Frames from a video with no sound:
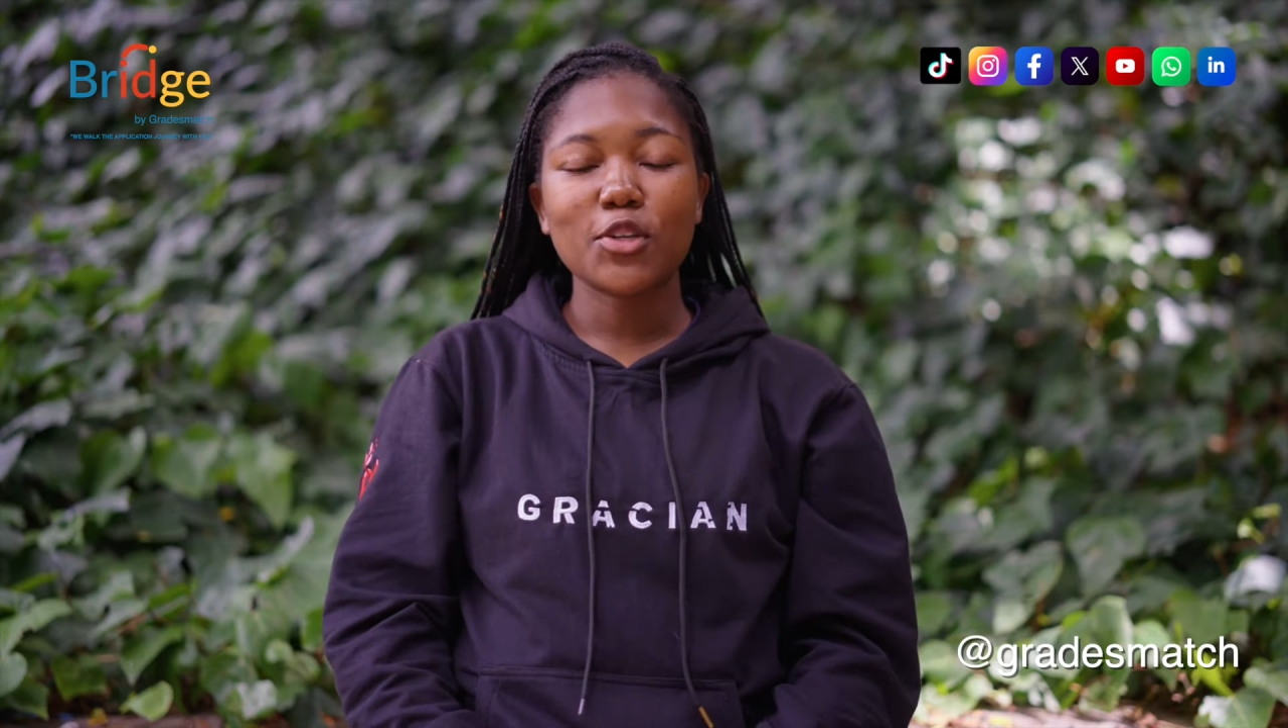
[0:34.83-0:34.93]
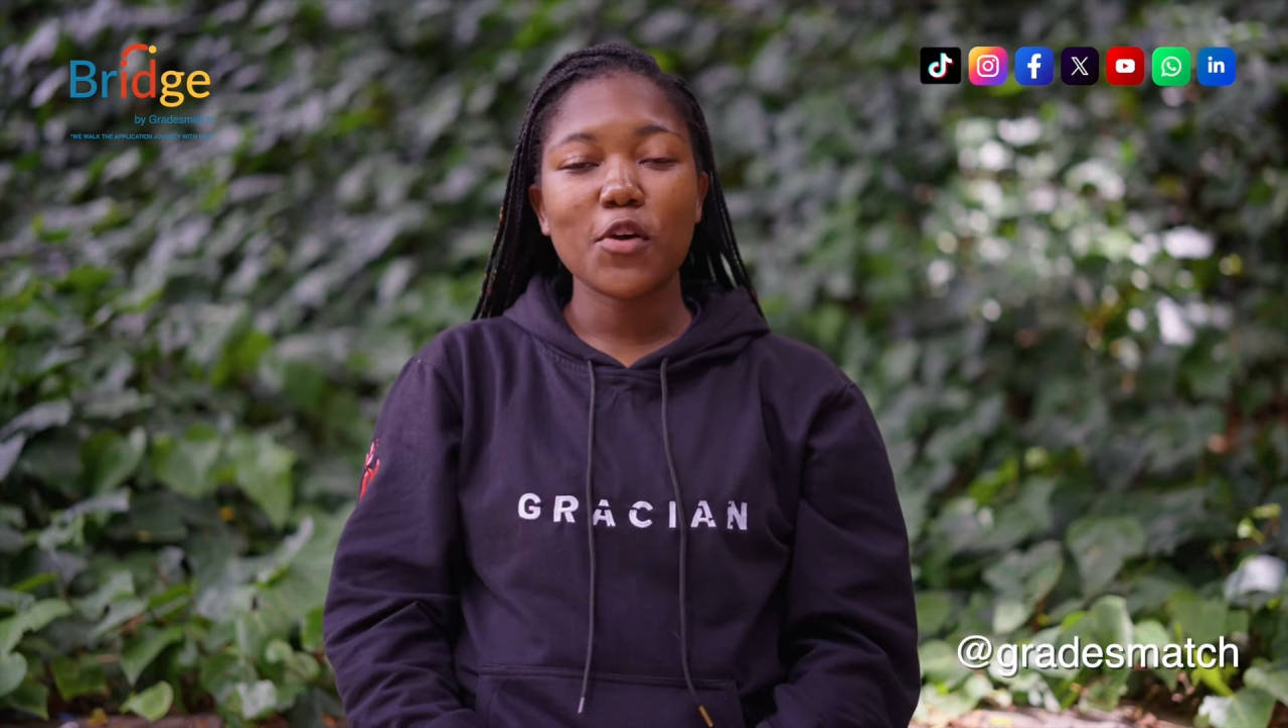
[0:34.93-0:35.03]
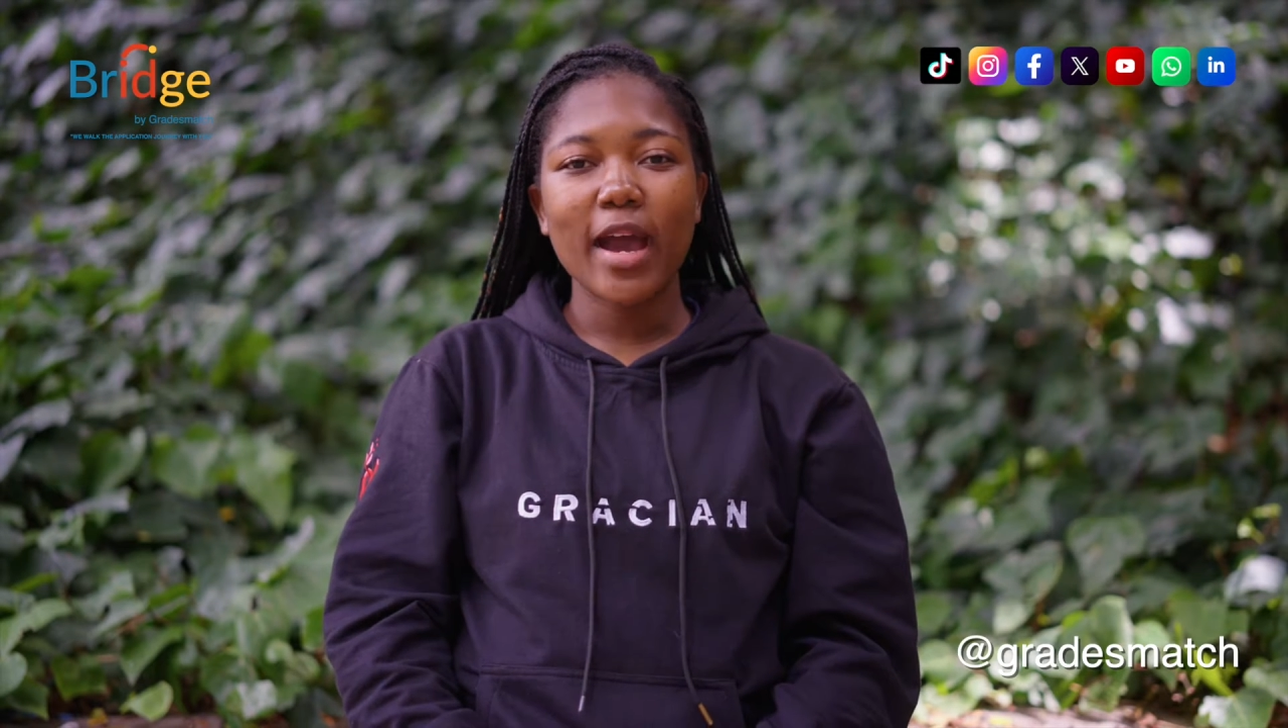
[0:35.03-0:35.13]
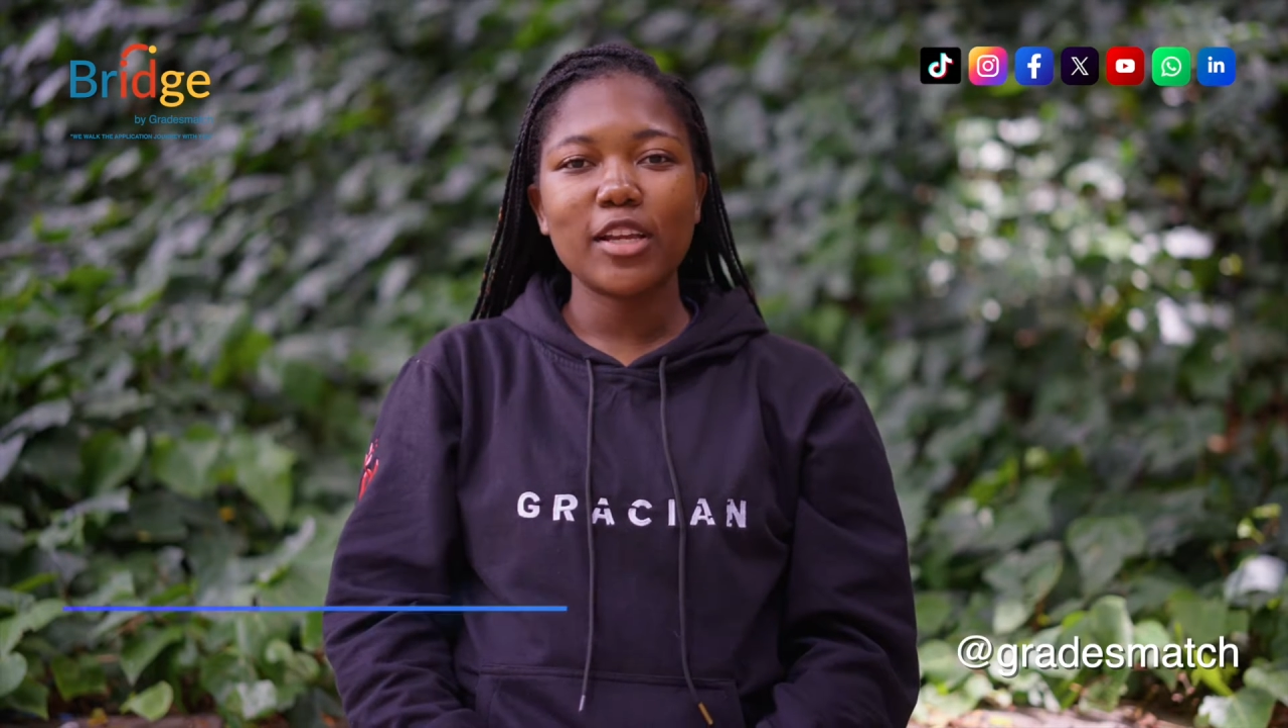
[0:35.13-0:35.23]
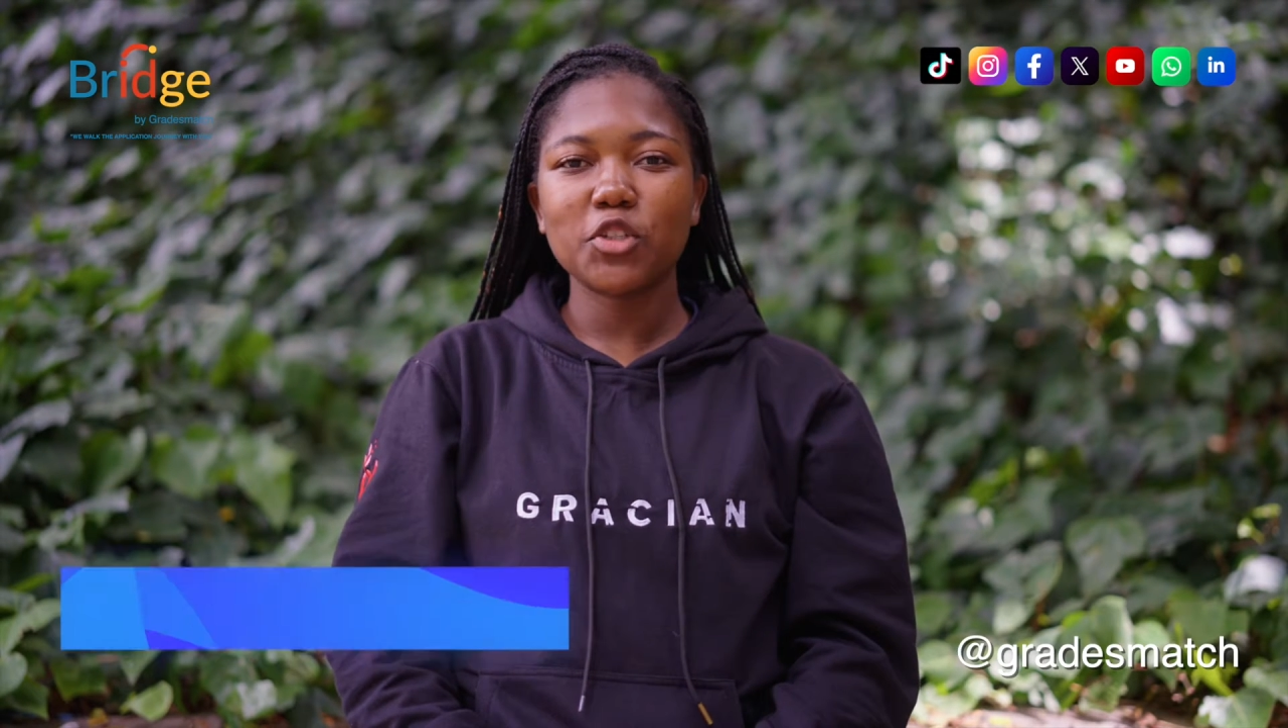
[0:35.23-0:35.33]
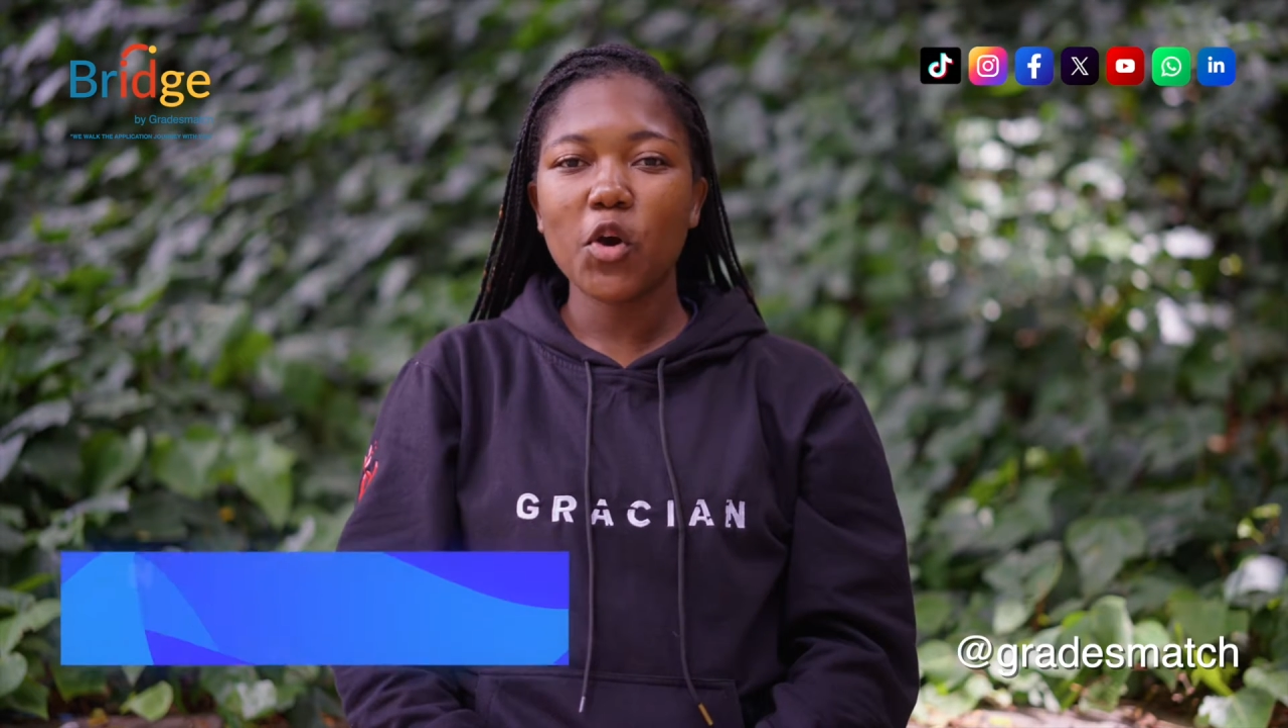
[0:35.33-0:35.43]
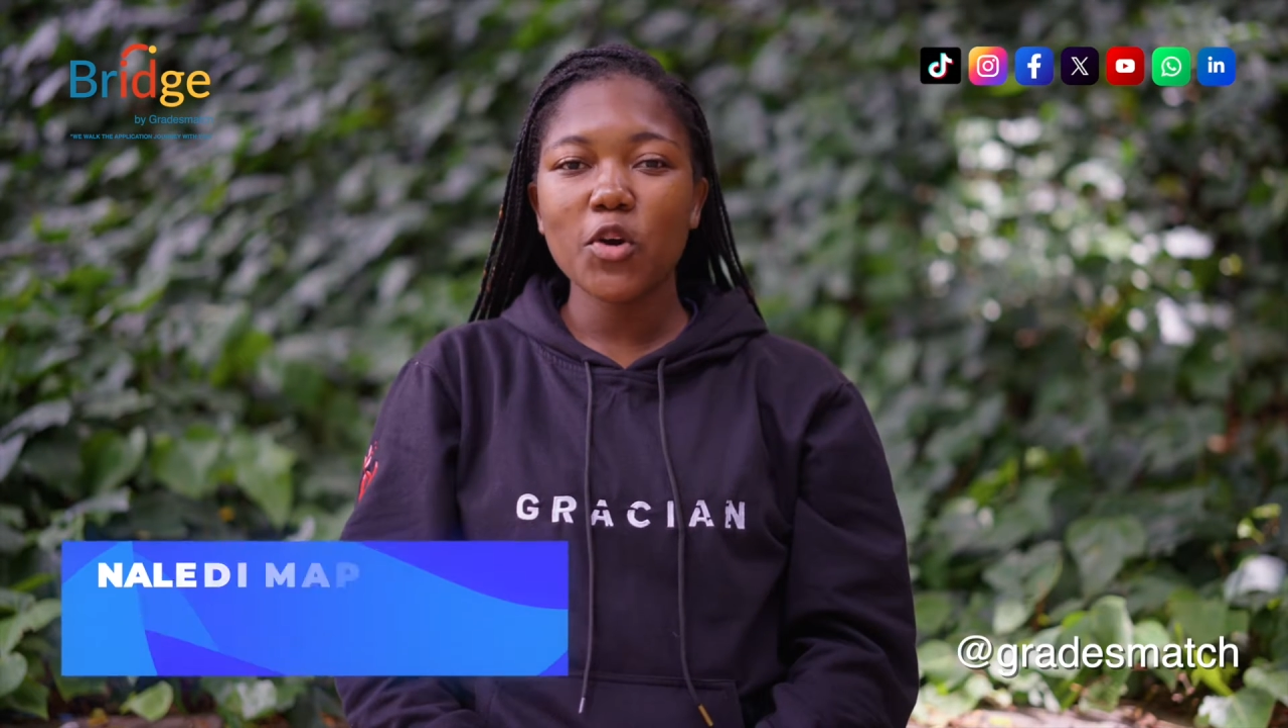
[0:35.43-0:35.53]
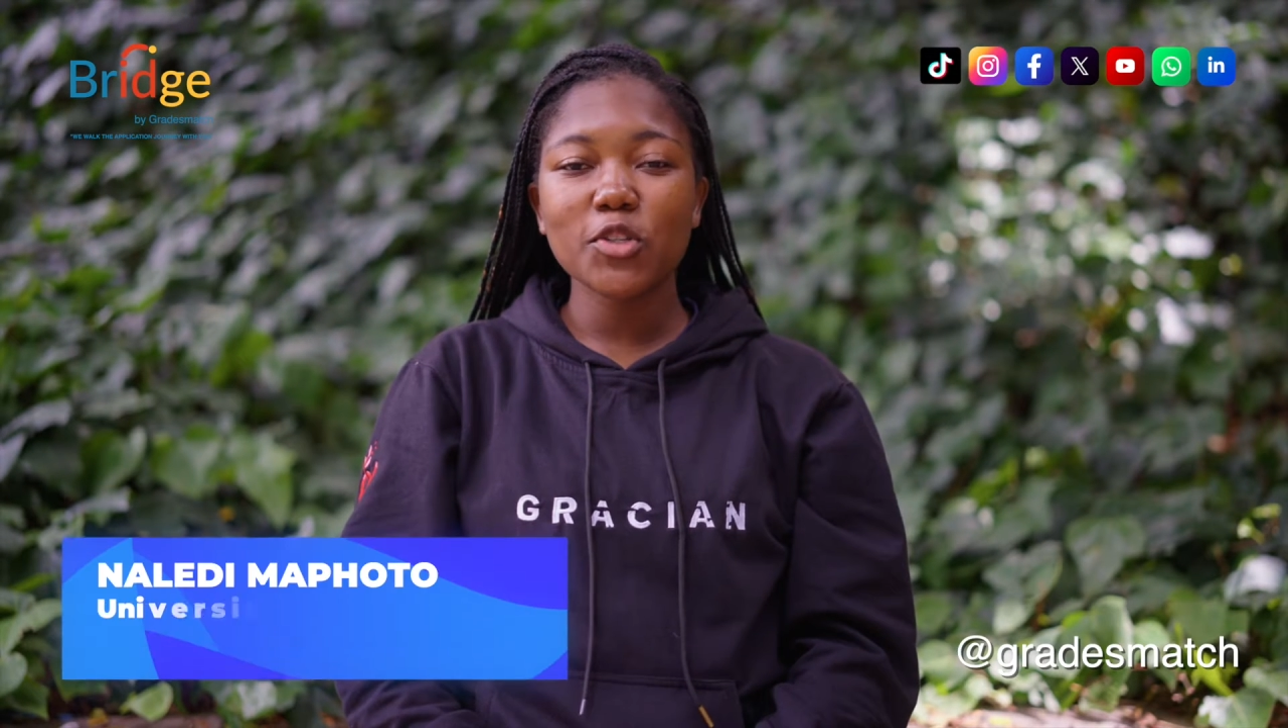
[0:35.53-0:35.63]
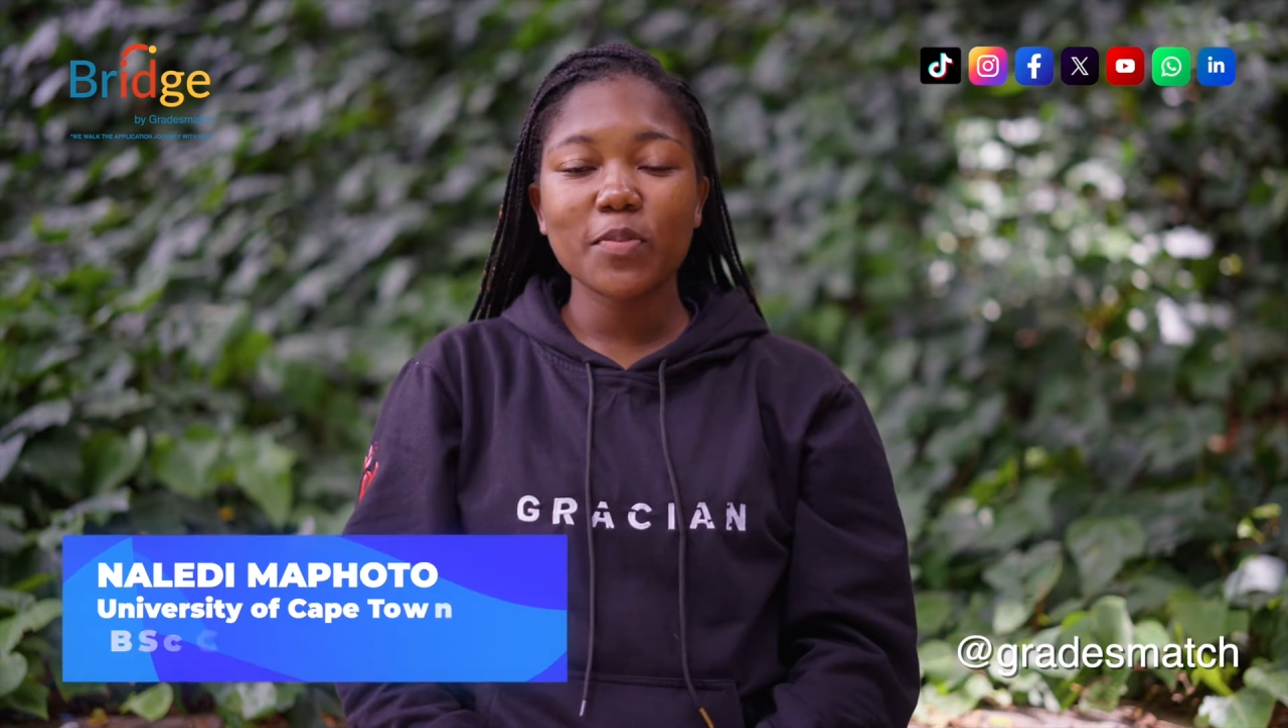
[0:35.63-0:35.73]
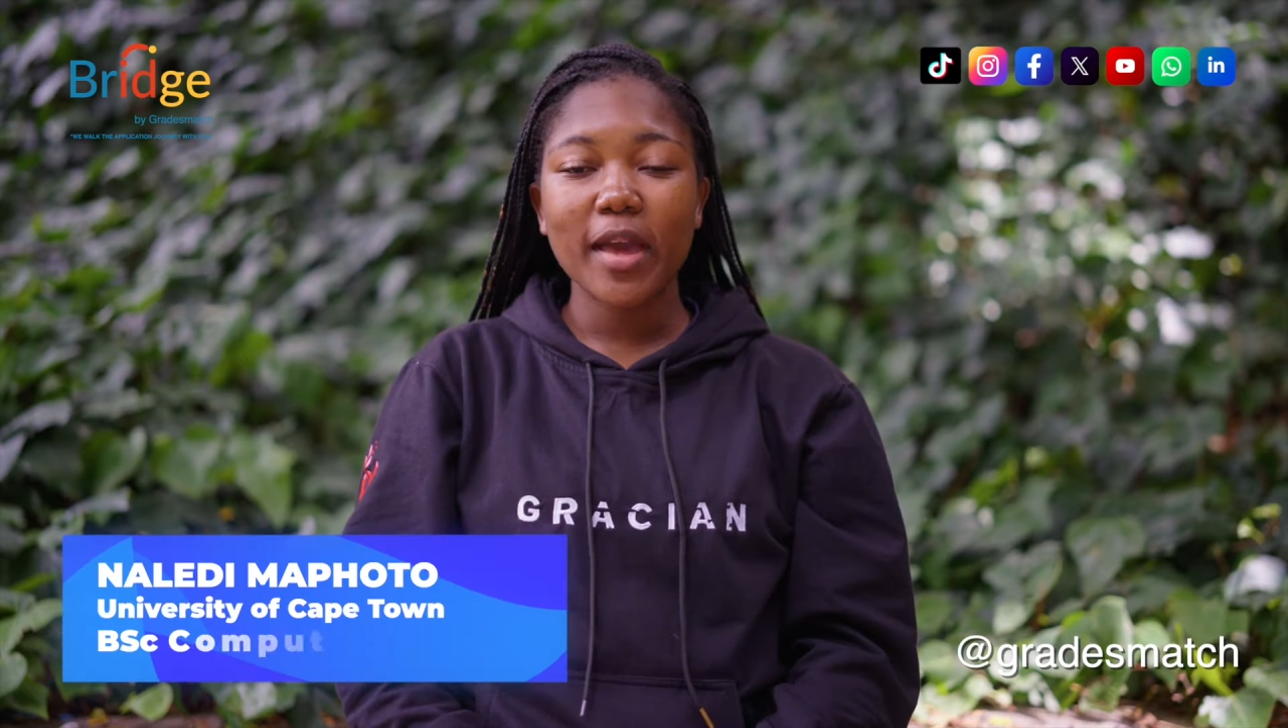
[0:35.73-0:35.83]
So I
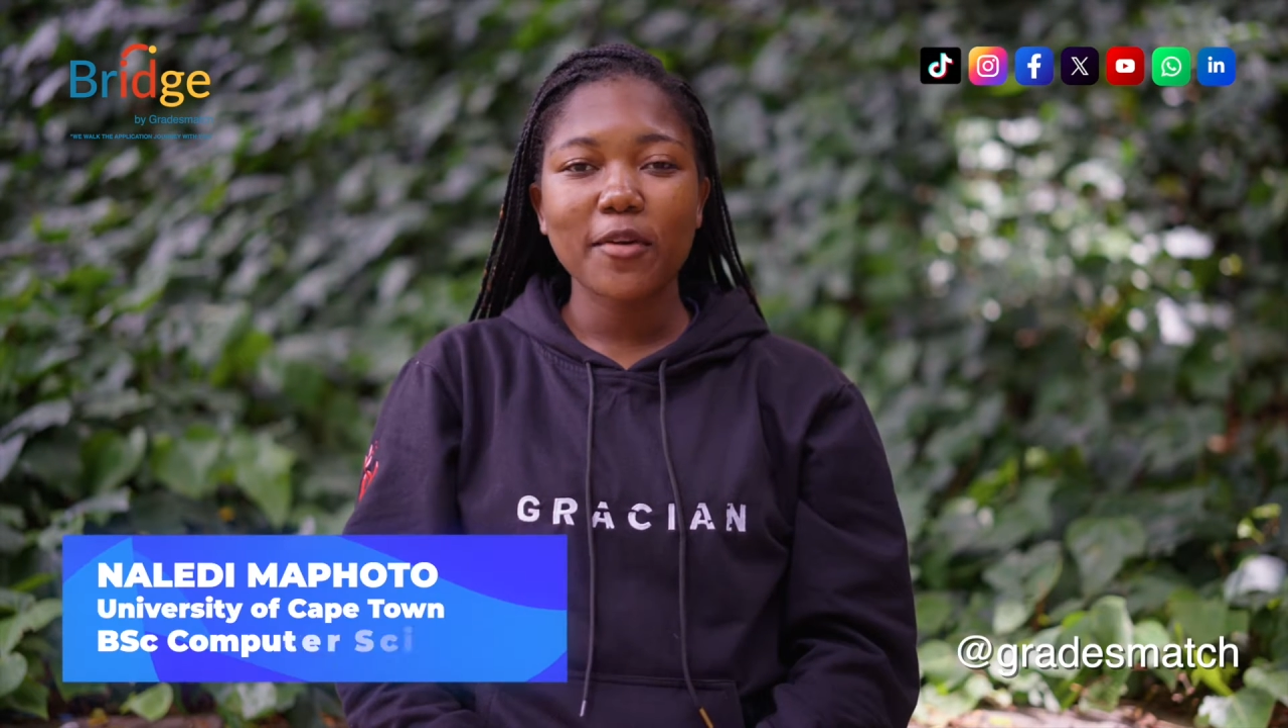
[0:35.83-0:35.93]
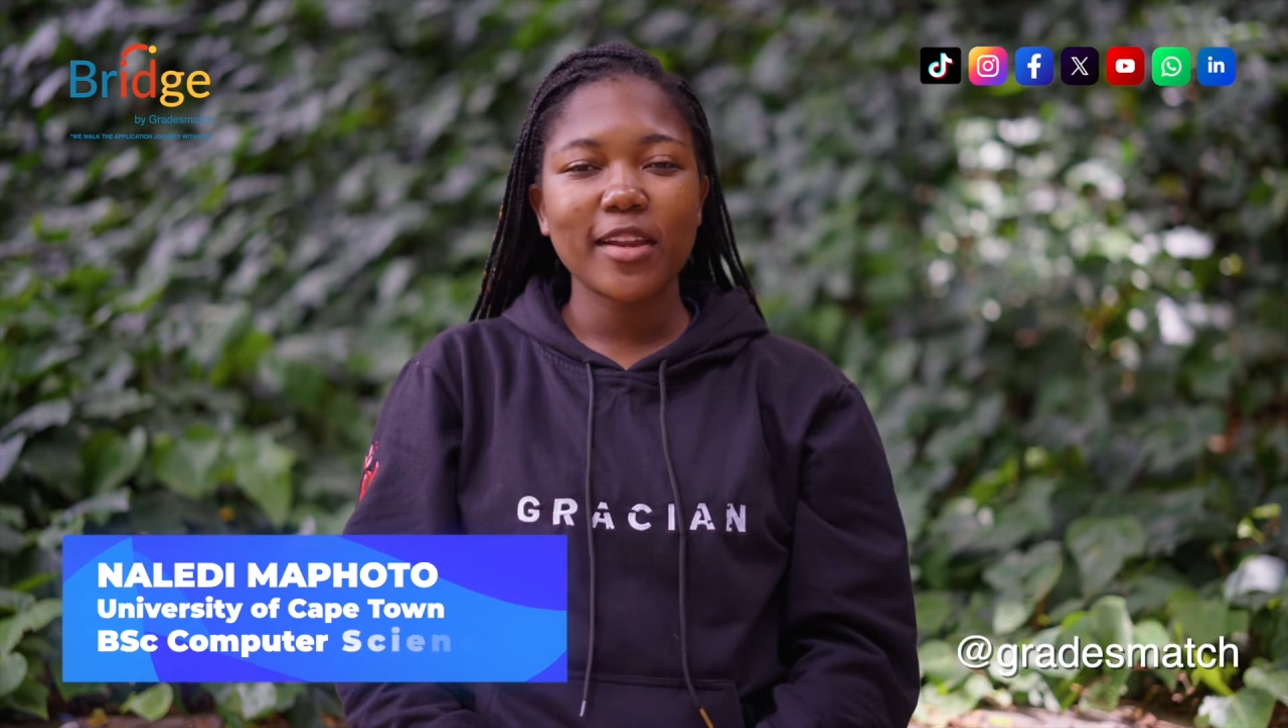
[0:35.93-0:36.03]
chose my